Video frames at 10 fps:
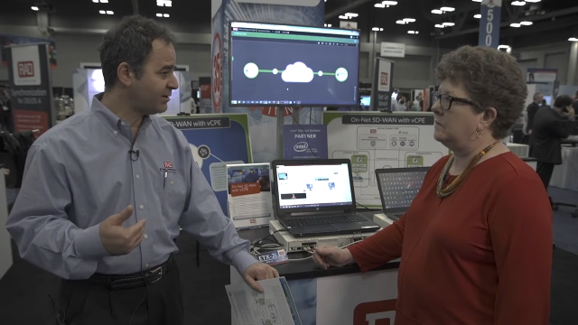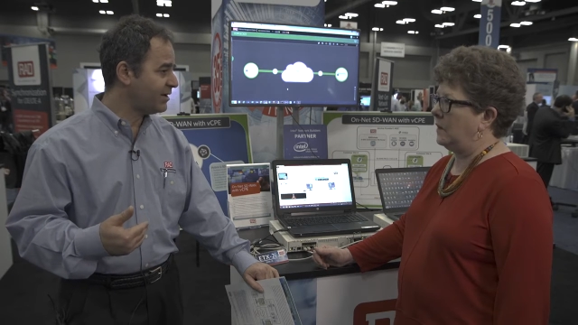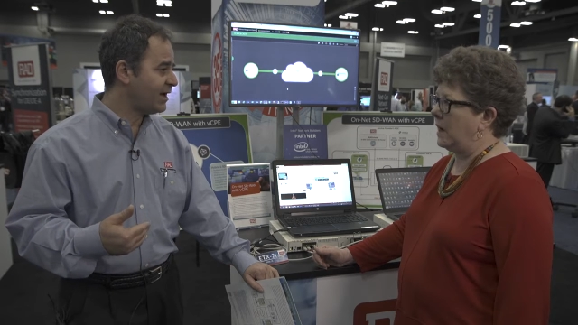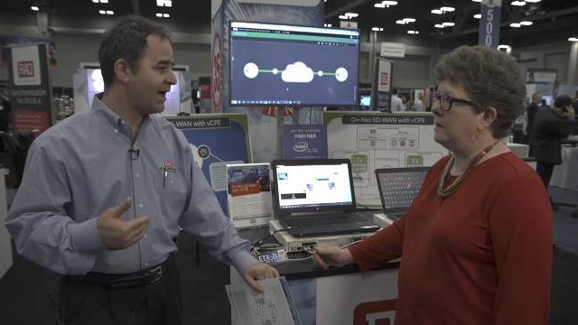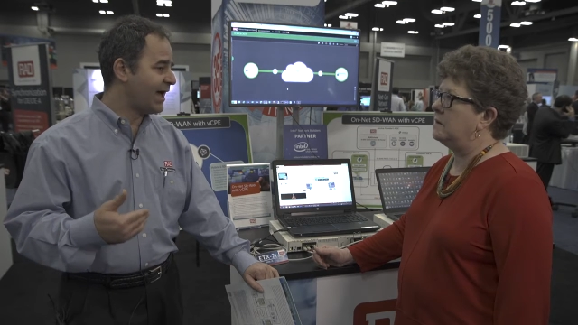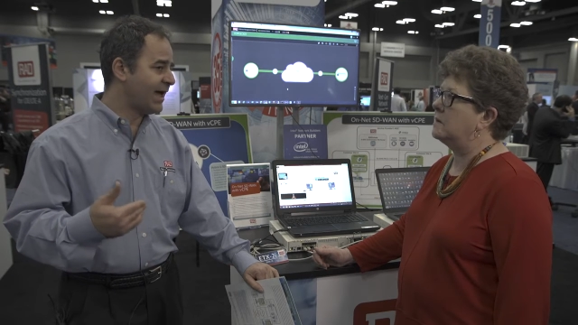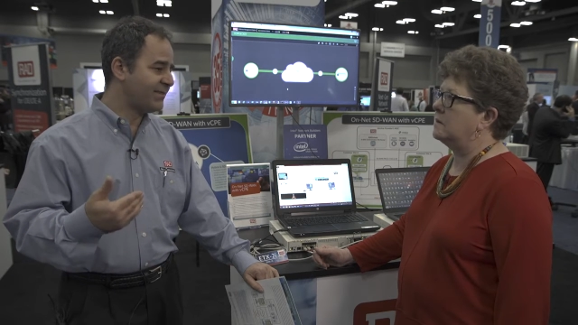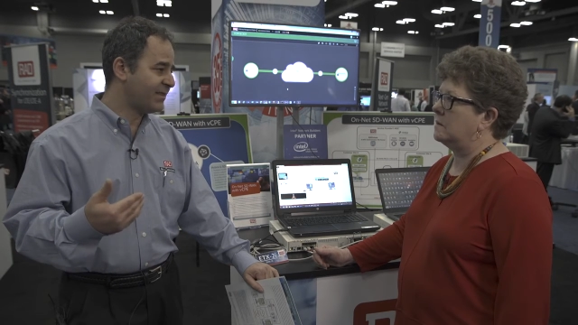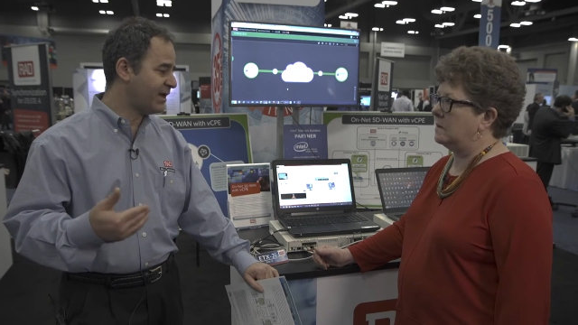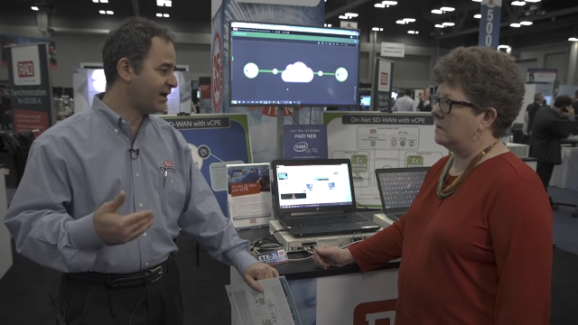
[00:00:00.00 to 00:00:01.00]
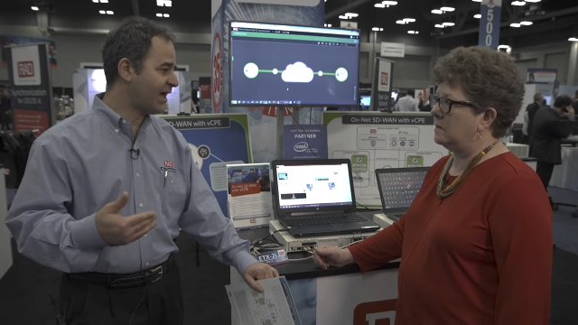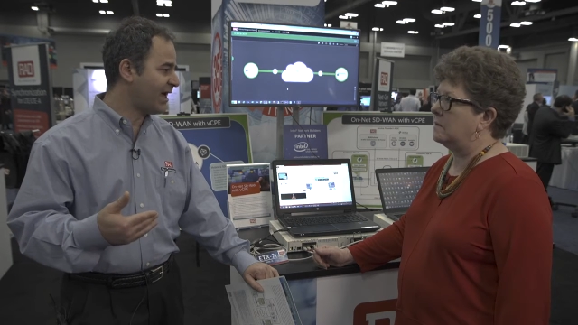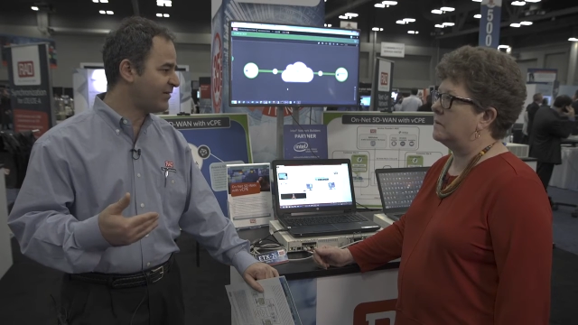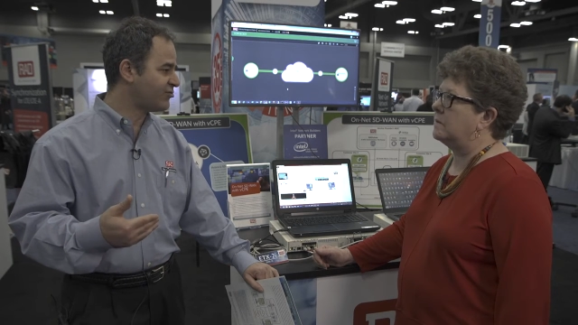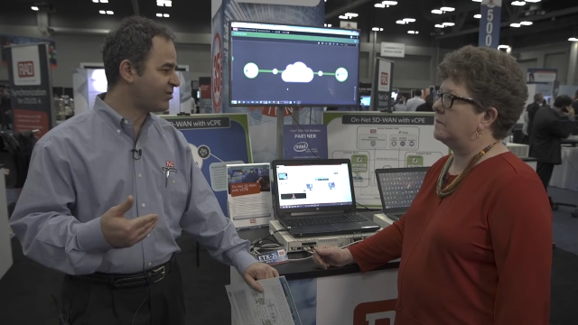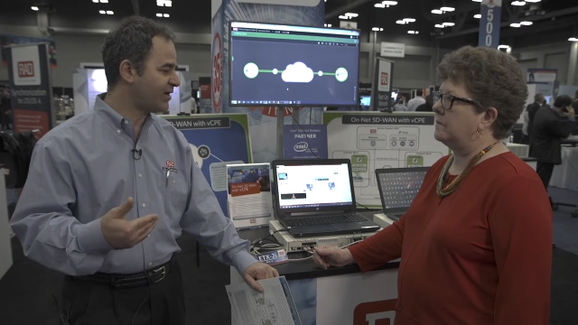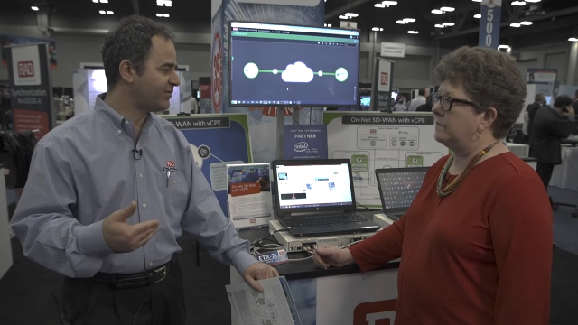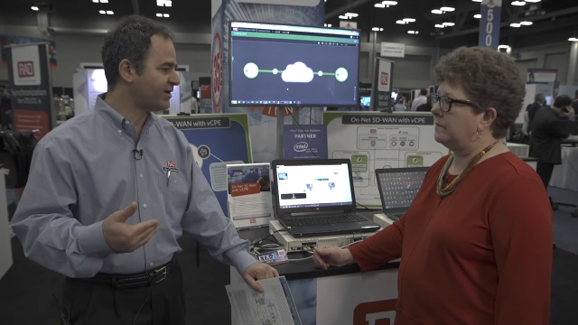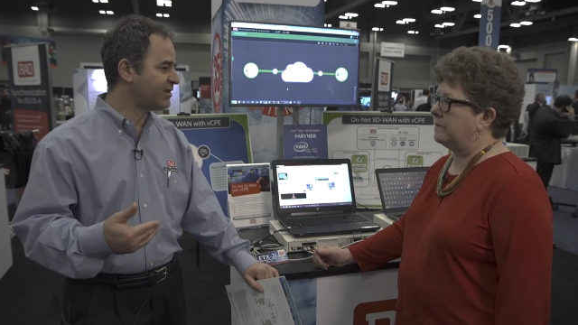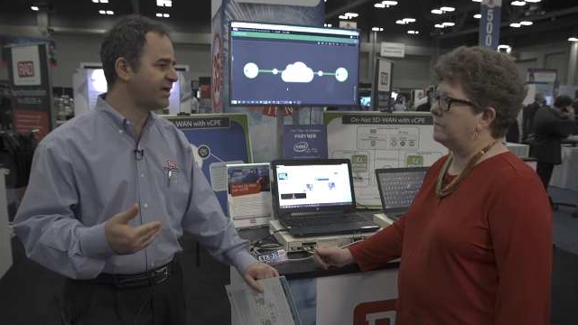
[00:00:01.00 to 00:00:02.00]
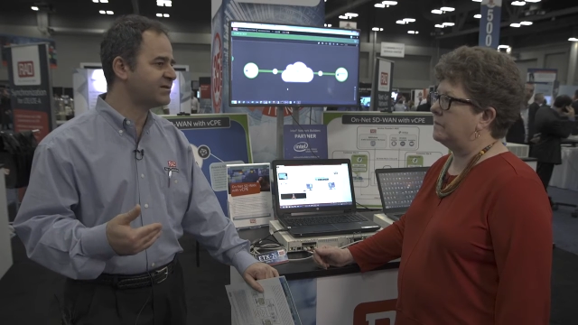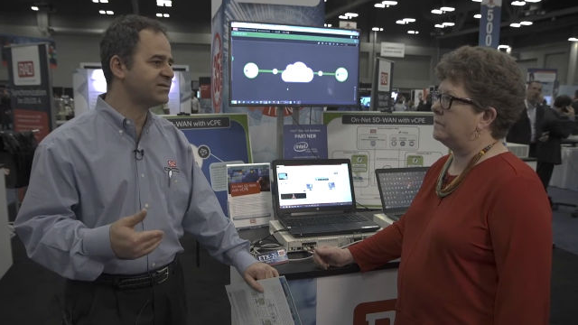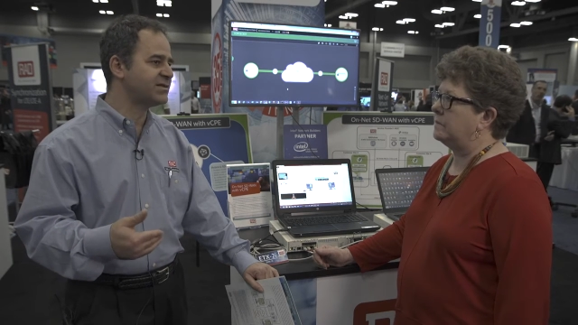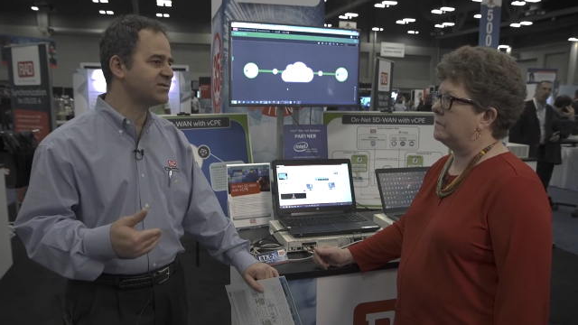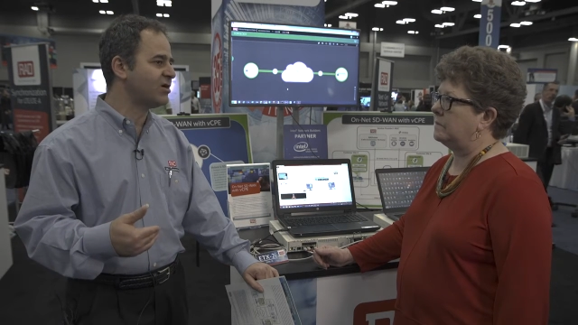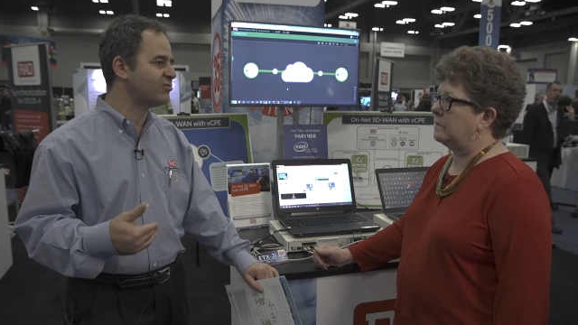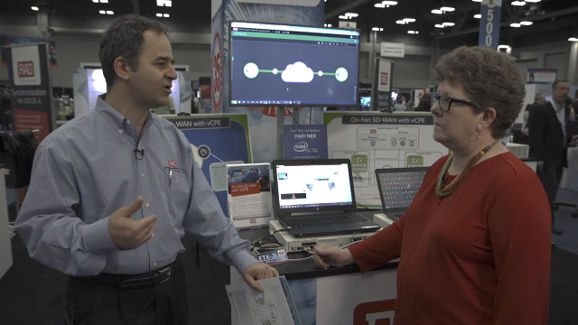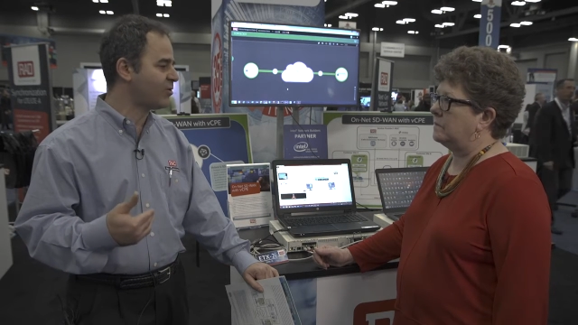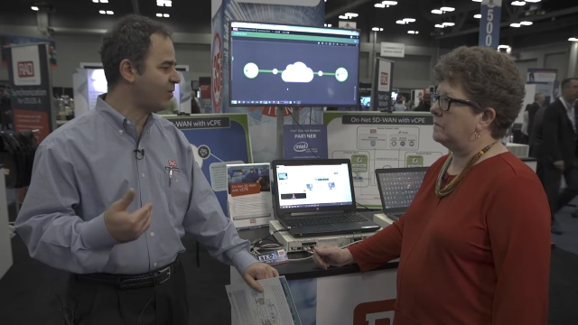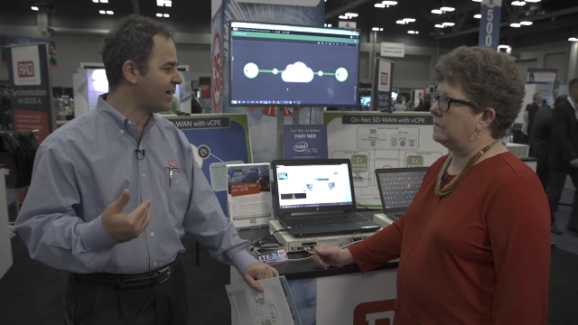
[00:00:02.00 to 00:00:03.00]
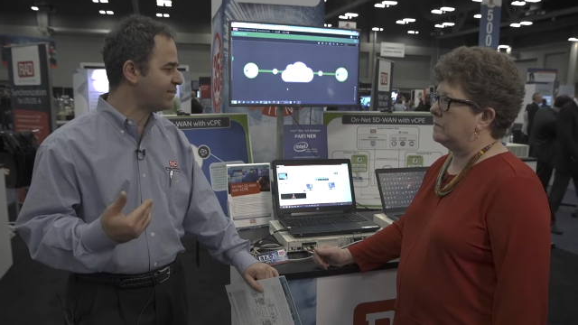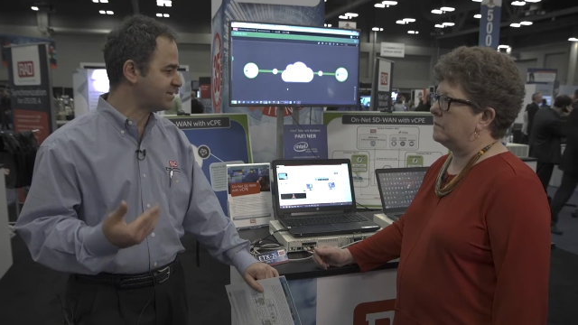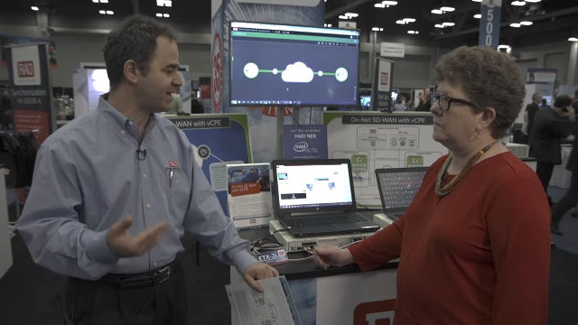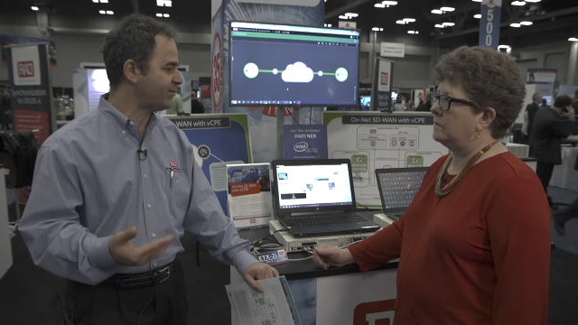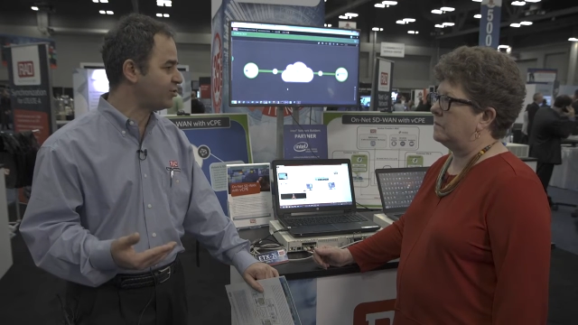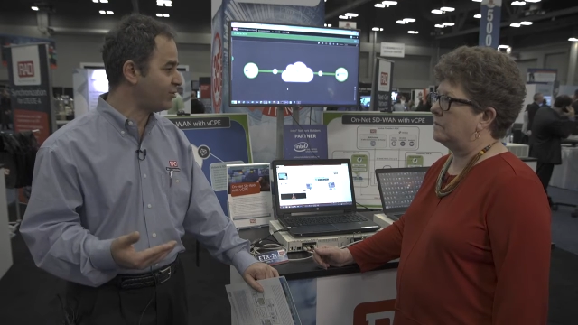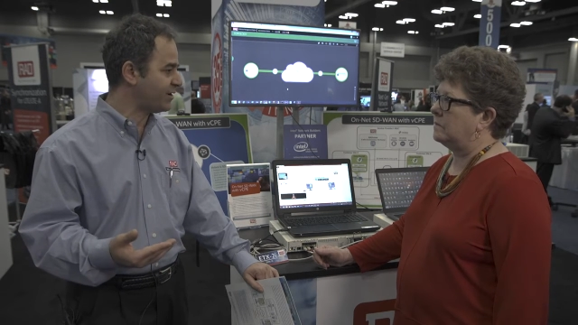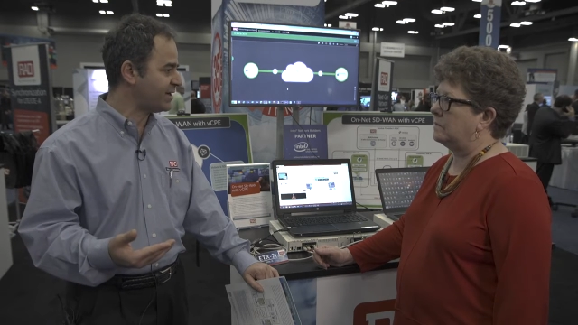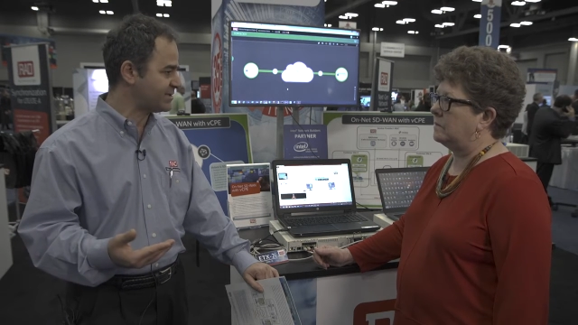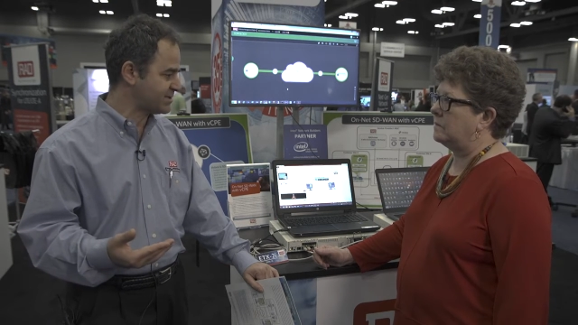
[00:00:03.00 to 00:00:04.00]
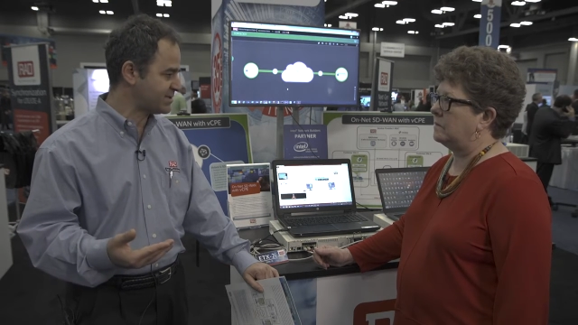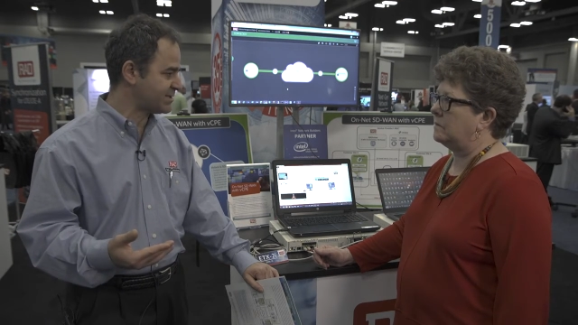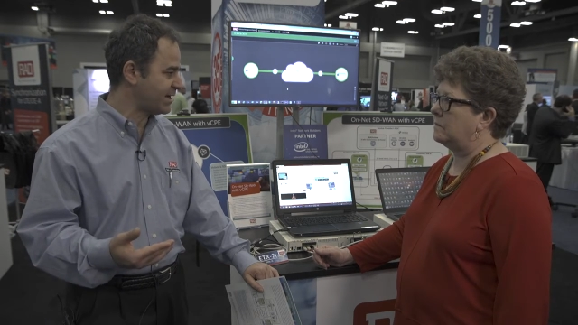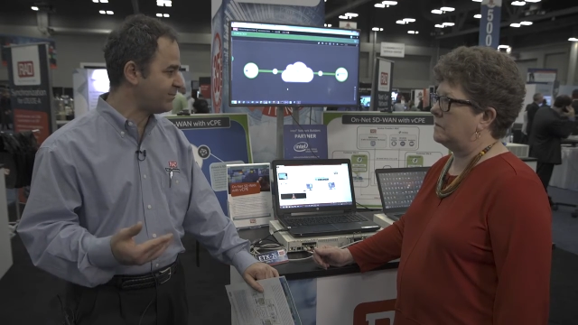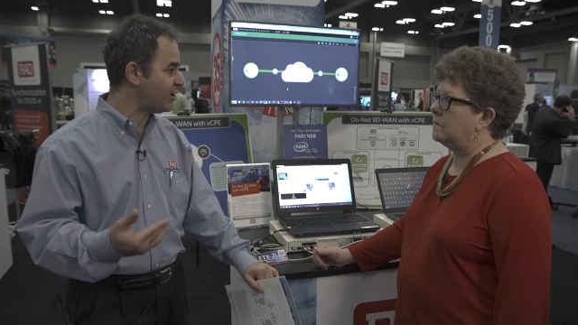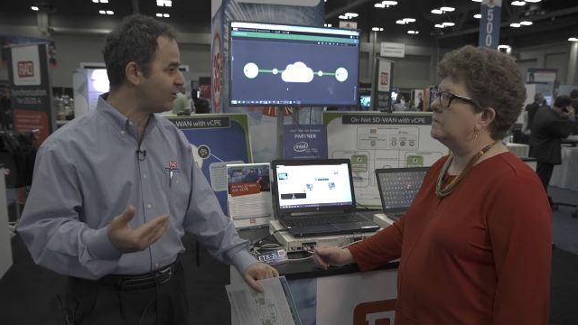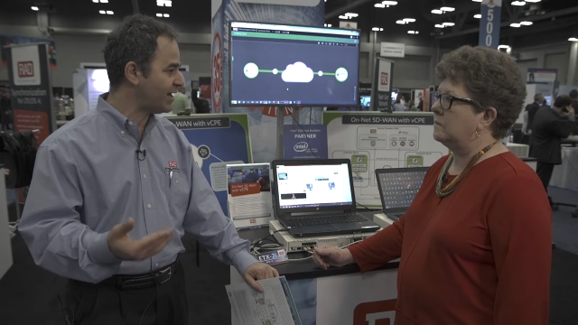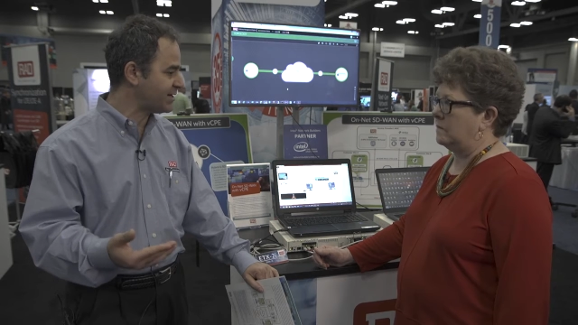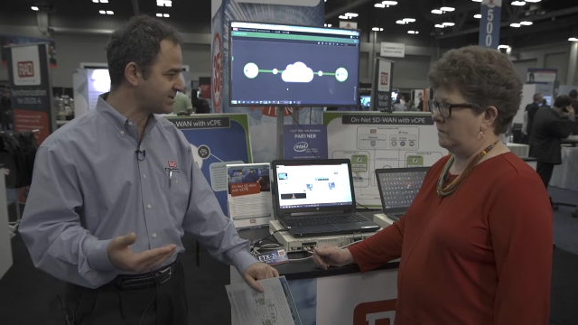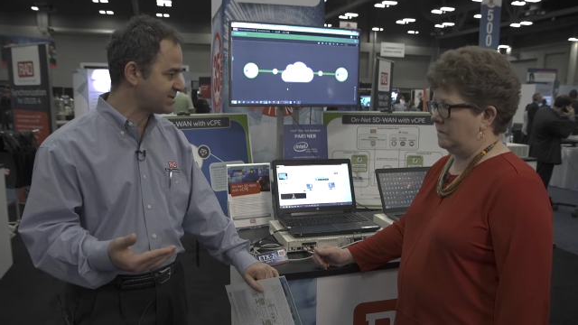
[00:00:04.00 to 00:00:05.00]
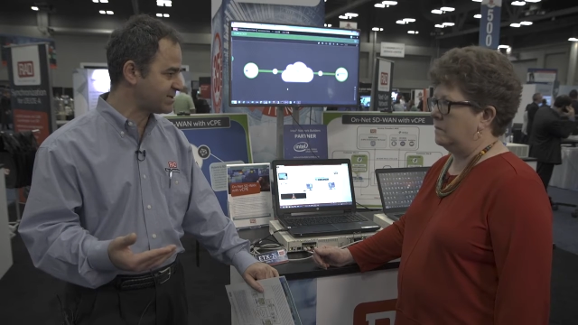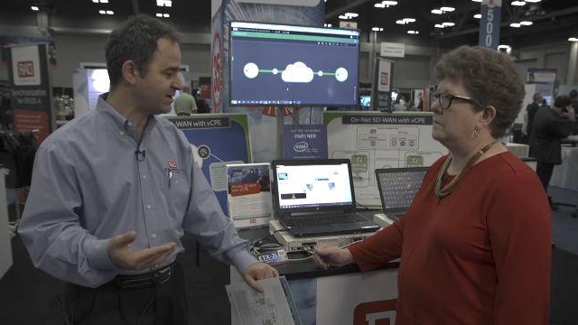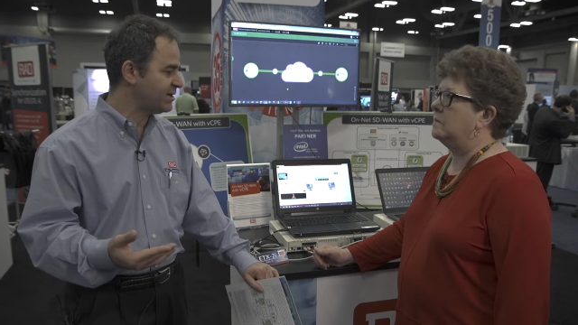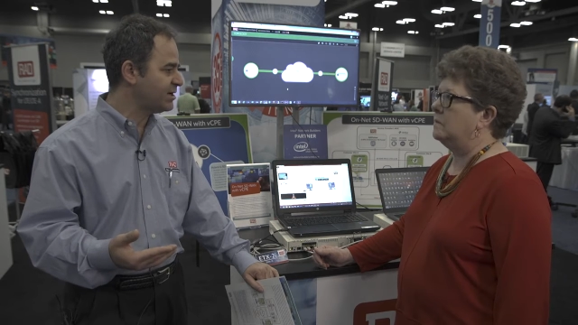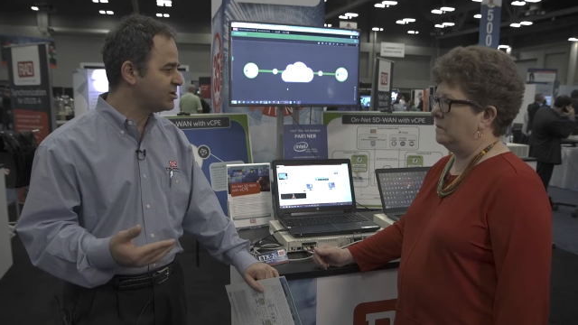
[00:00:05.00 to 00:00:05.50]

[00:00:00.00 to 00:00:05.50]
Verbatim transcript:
Speaker 1: okay, and then have traffic that does not require the same QoS, the same low latency